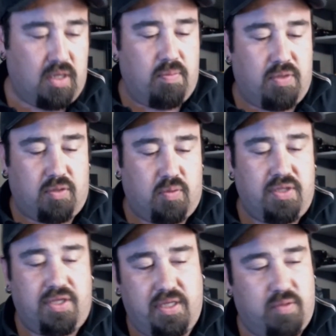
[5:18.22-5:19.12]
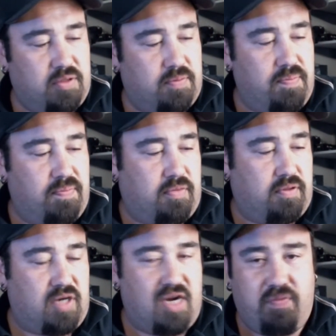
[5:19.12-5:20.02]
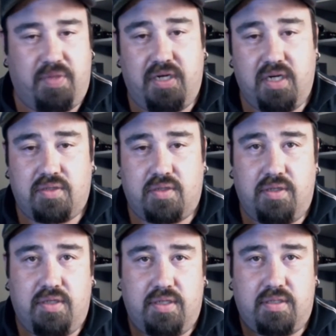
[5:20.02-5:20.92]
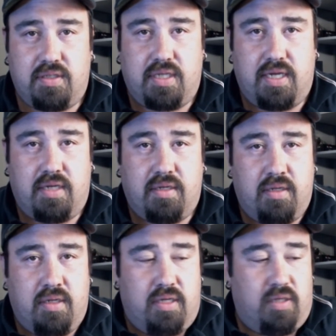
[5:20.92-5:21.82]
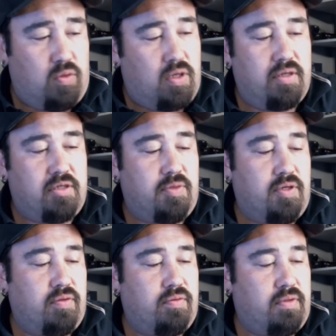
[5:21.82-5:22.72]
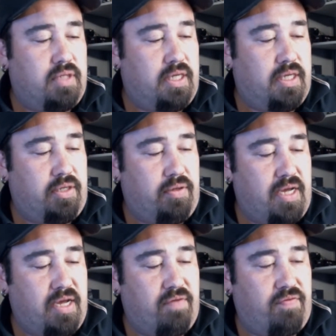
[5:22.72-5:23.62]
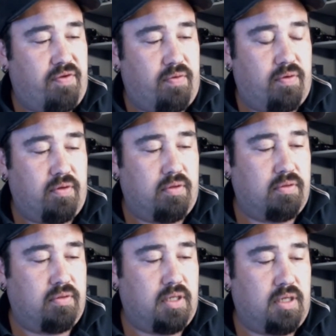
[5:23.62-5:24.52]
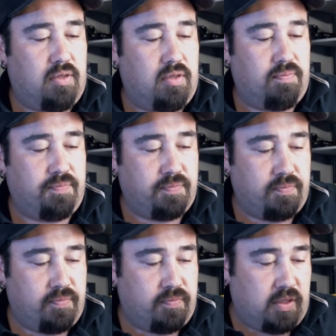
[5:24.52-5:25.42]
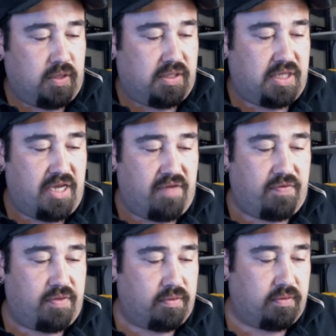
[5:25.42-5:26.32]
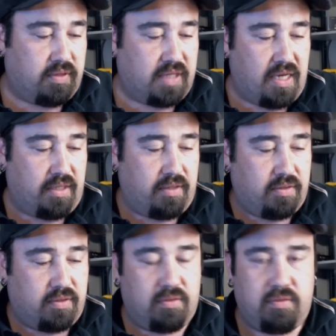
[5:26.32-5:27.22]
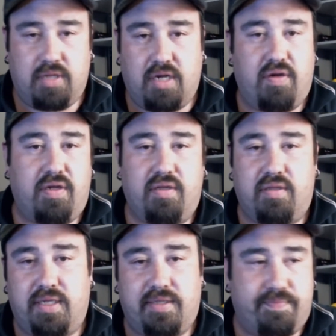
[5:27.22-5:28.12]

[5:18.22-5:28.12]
But the one thing that was driving me nuts on this is that in wattage mode, and you have your saved settings area, like